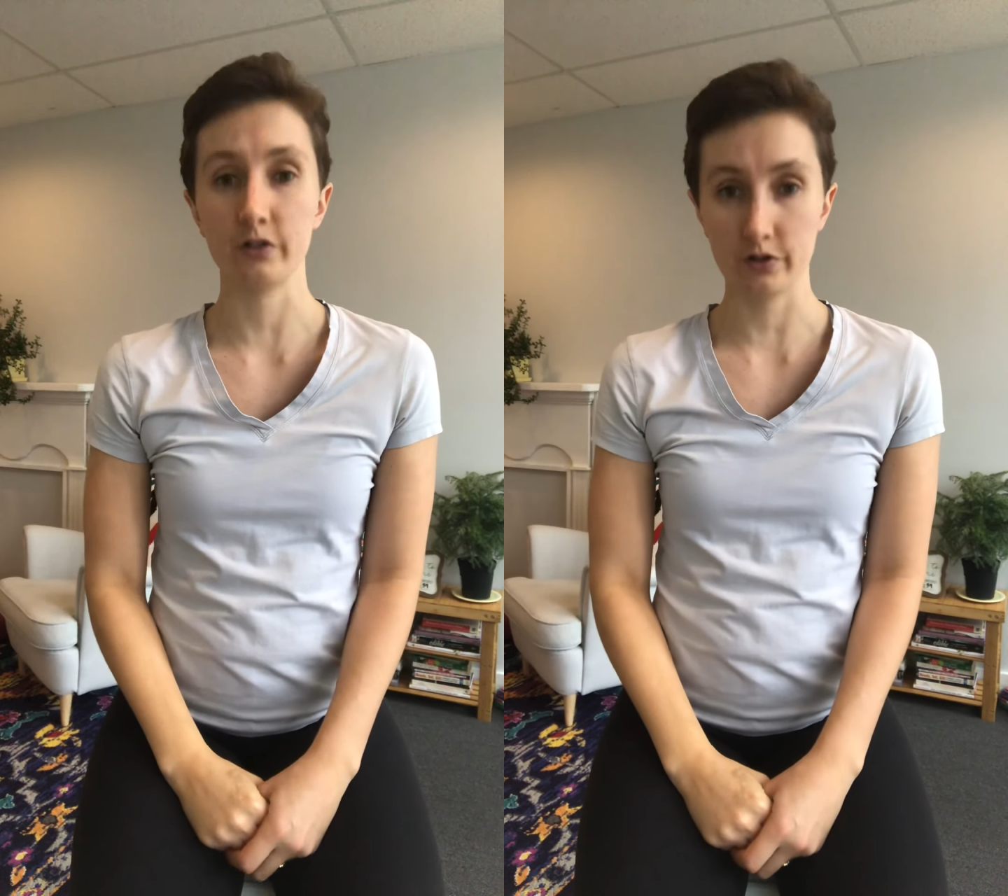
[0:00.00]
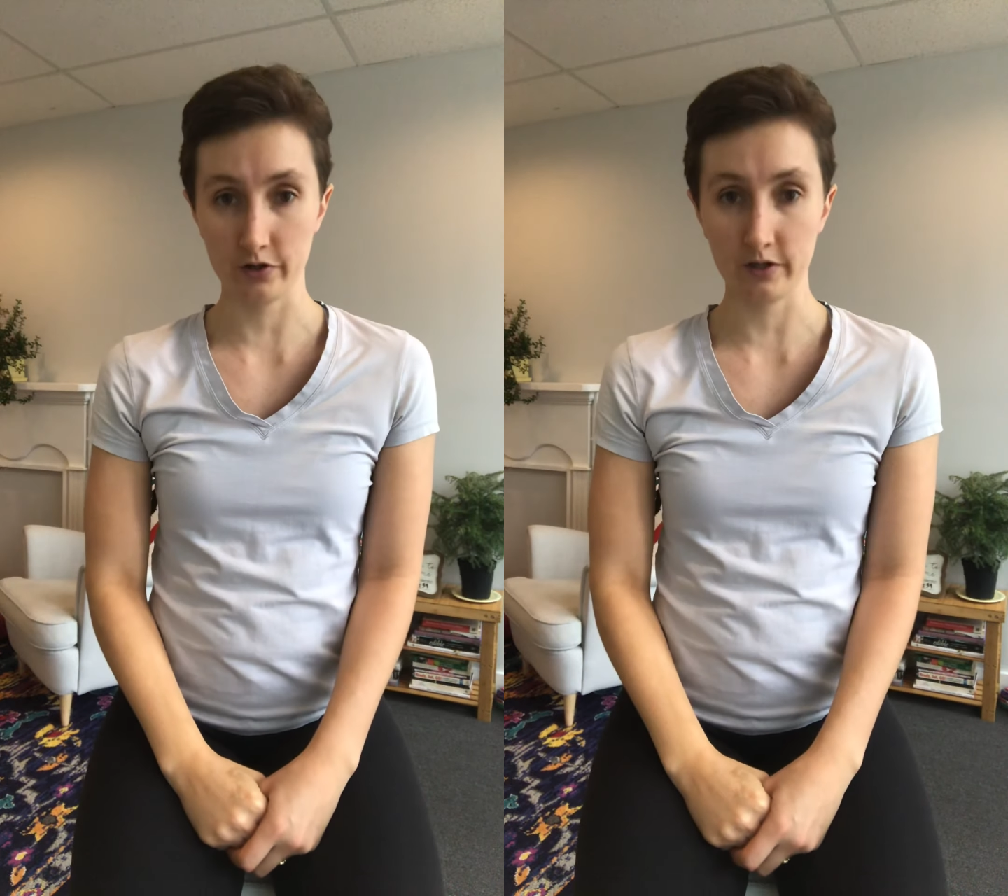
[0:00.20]

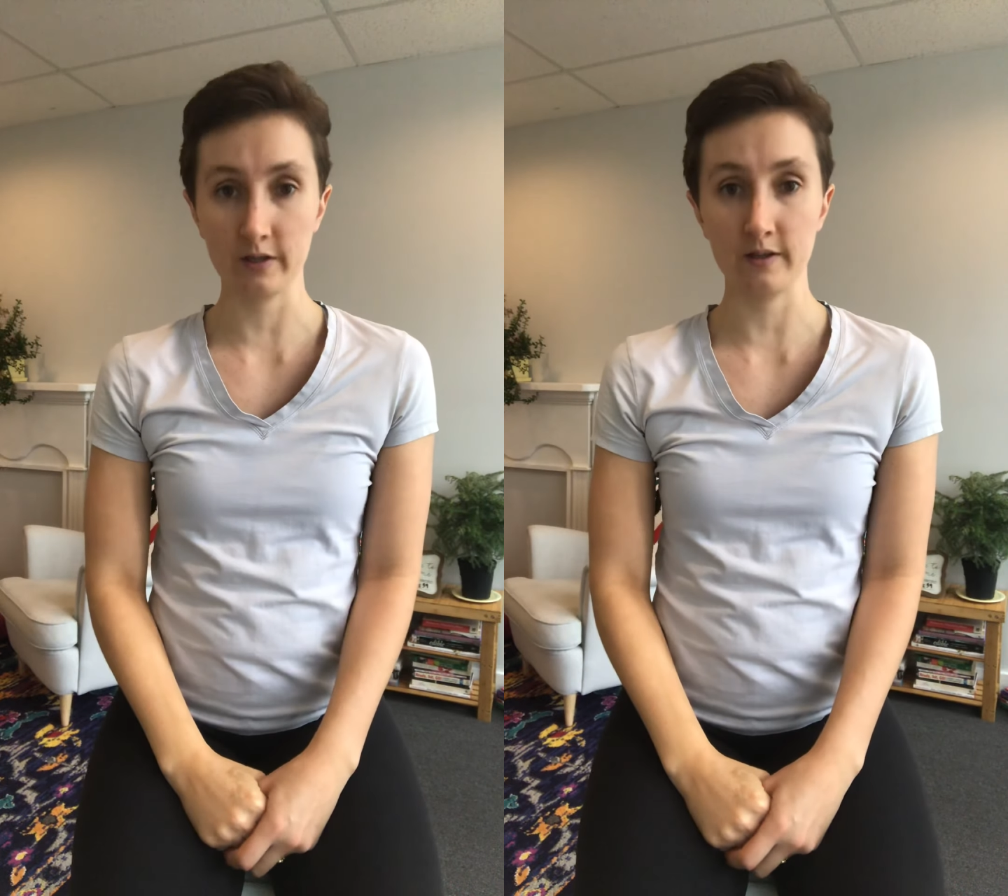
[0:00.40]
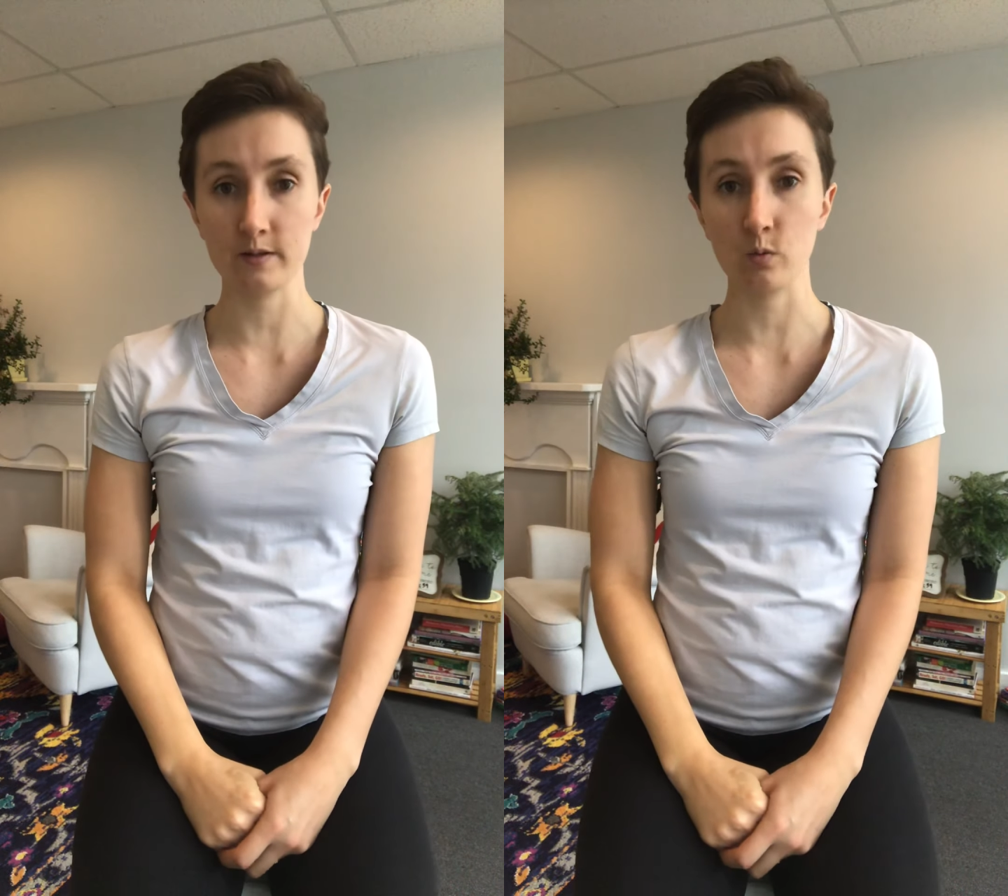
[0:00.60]
during
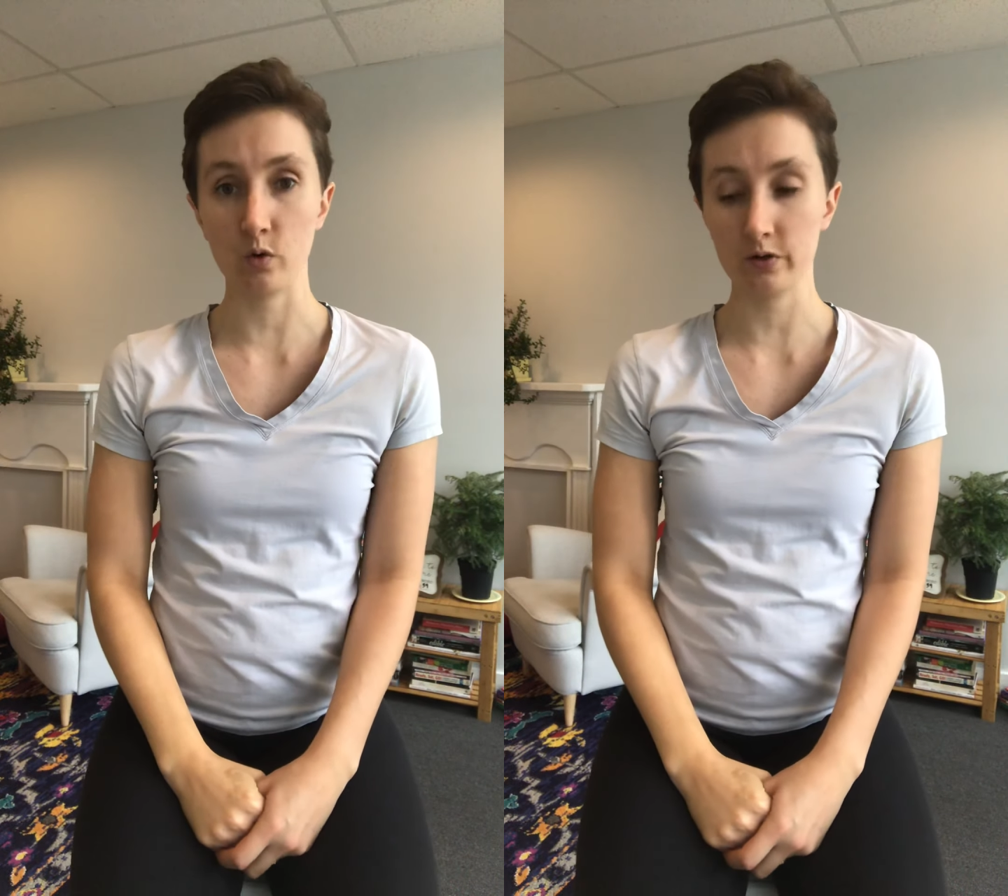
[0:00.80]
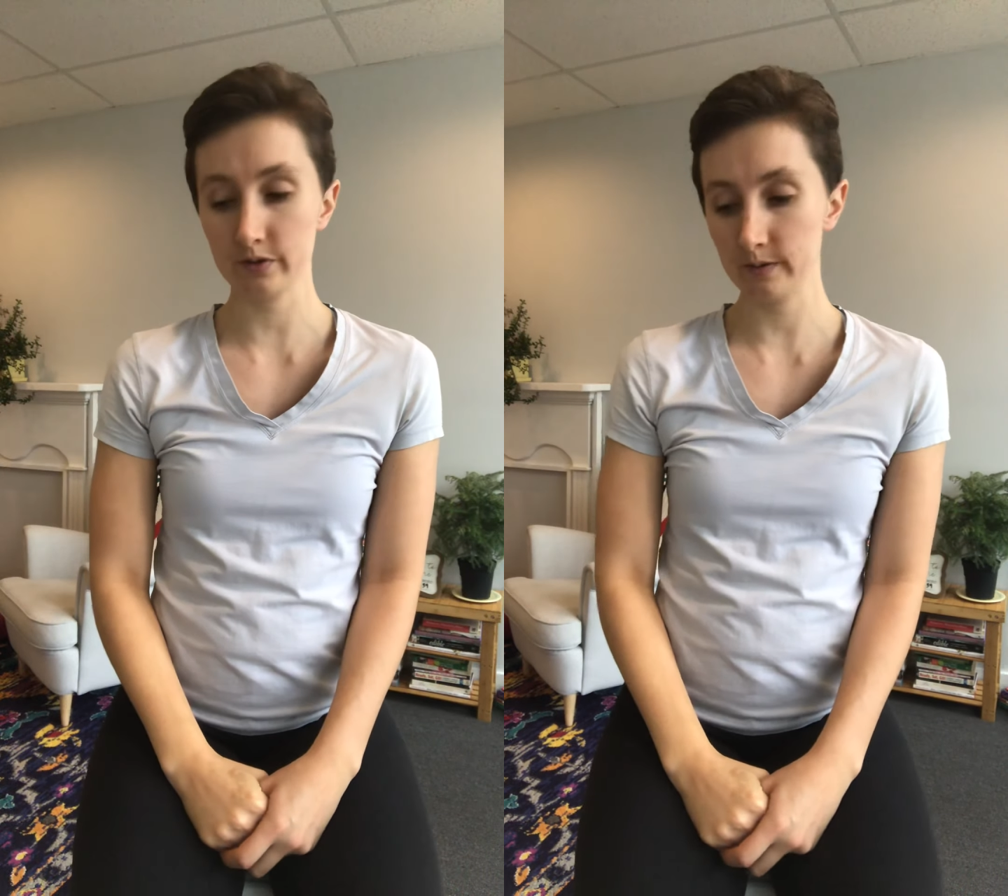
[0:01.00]
these
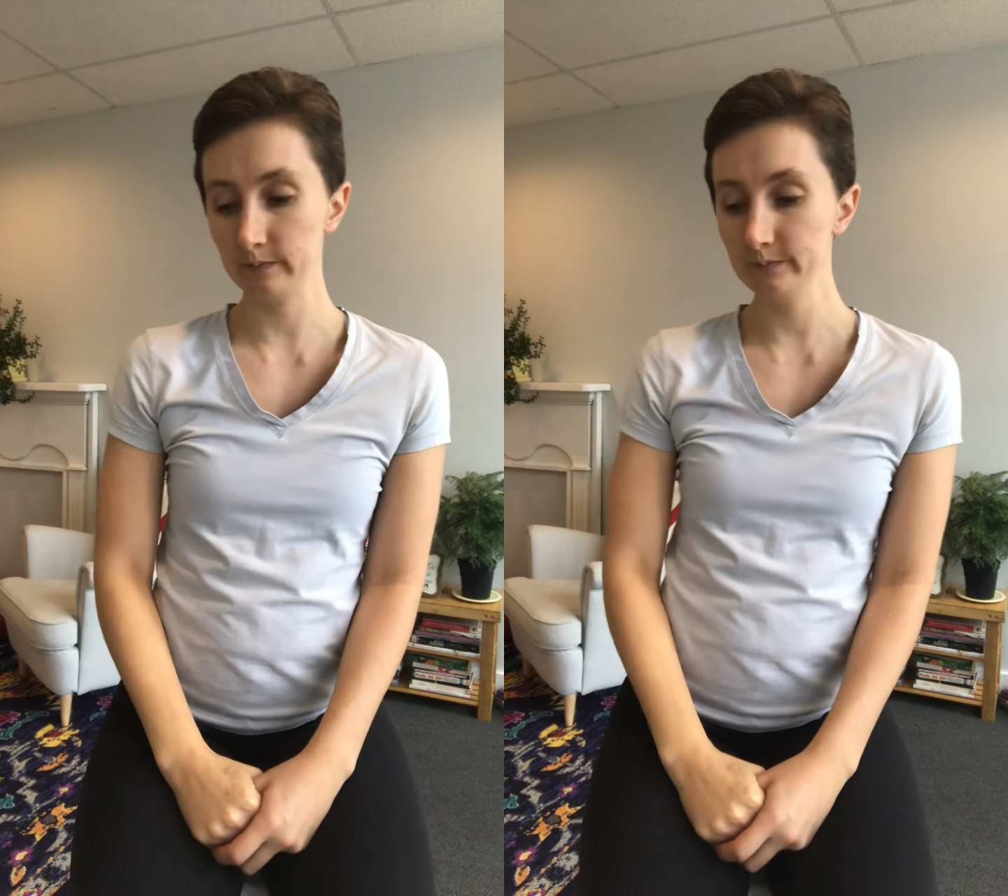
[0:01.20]
wars.